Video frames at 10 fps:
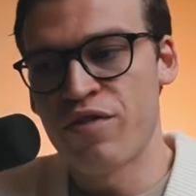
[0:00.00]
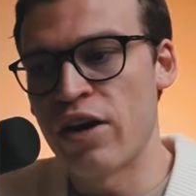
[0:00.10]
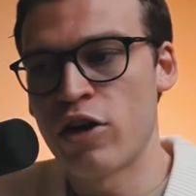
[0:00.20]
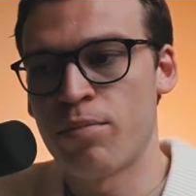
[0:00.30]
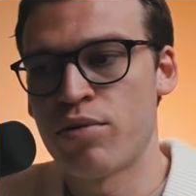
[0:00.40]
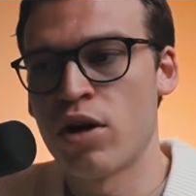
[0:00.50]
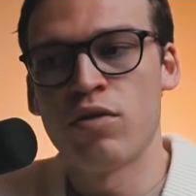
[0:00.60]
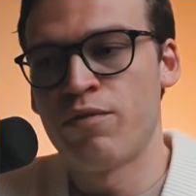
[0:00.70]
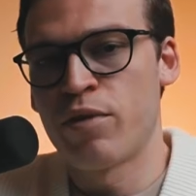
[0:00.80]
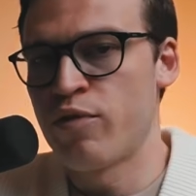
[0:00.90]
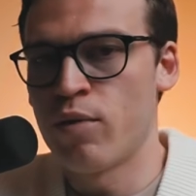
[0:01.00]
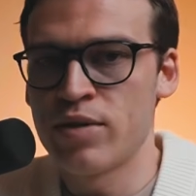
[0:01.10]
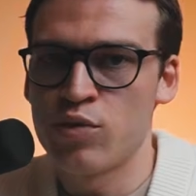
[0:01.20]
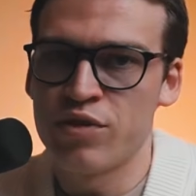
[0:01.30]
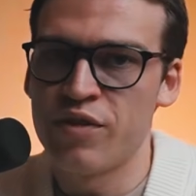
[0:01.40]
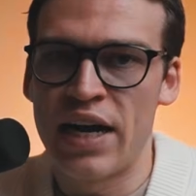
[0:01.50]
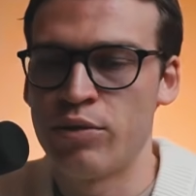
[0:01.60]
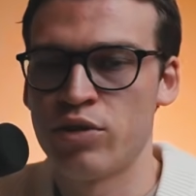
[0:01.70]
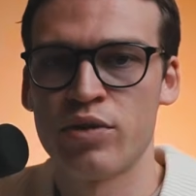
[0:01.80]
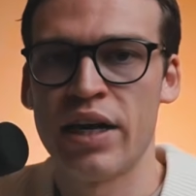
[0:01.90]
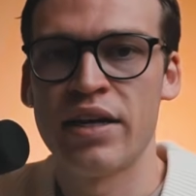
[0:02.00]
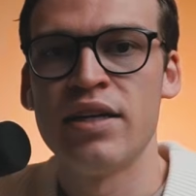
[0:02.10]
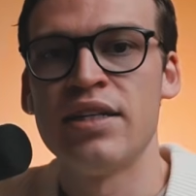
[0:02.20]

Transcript: Final Cut Pro, performance was fine. It was great.